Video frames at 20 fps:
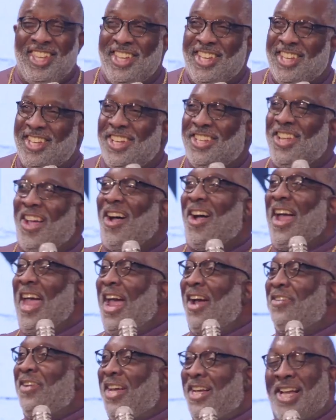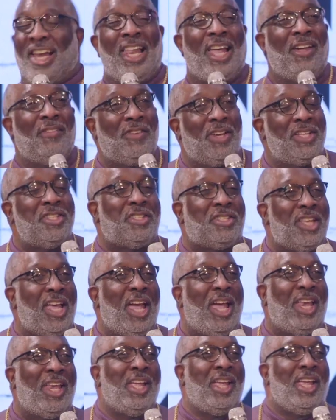Because all Harry Cleveland
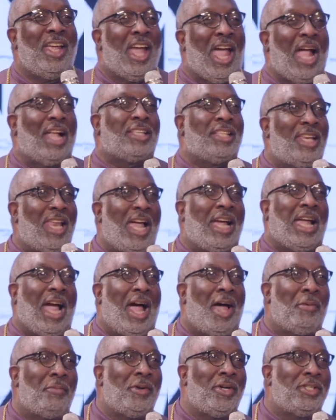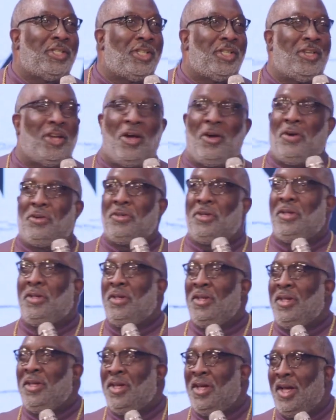said, acted like I was, you know,
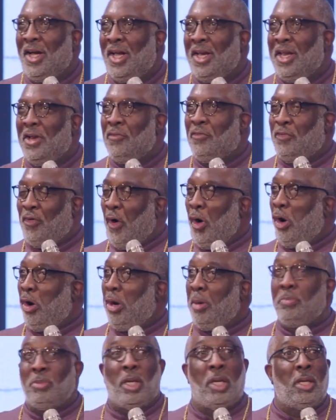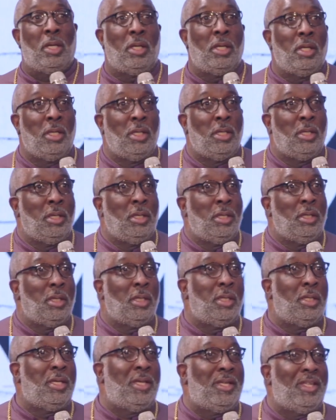uninformed
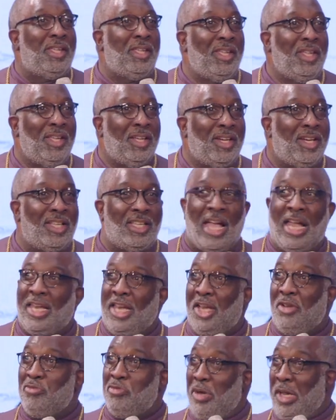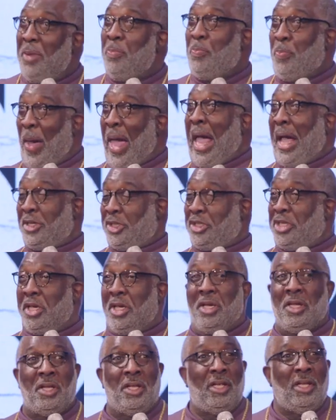because I didn't read Baxter.
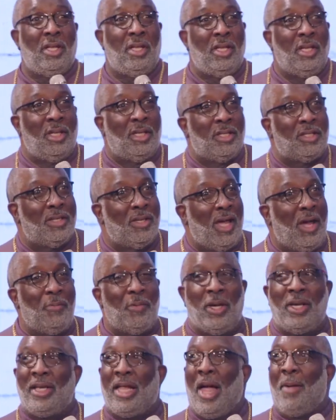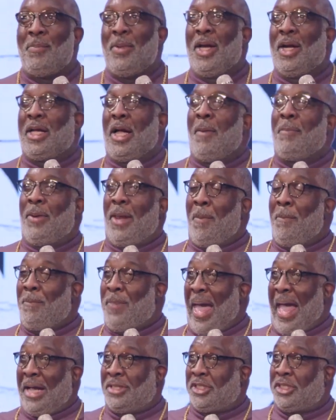So I went and got me a couple of
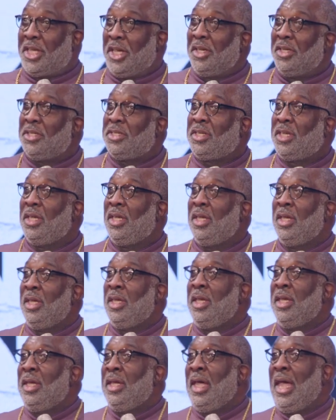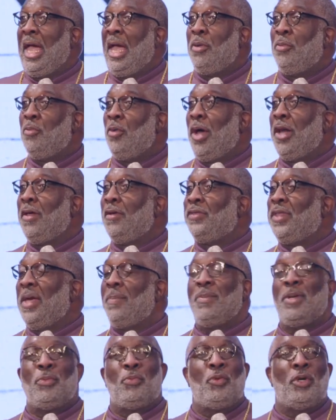Baxters. And one of
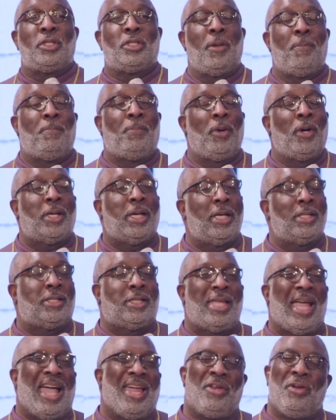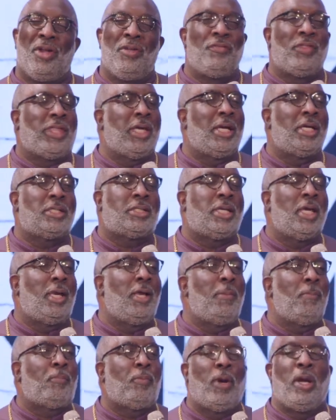them, it was a book, it's, I don't even think it's still
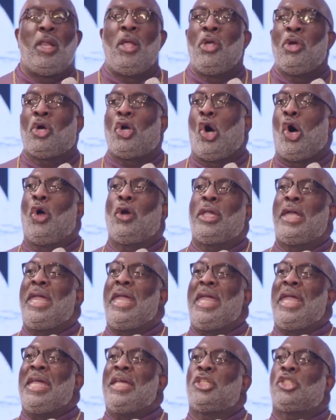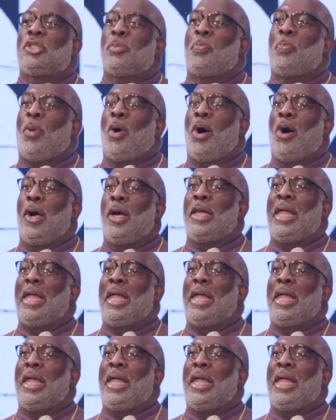in print, called His Part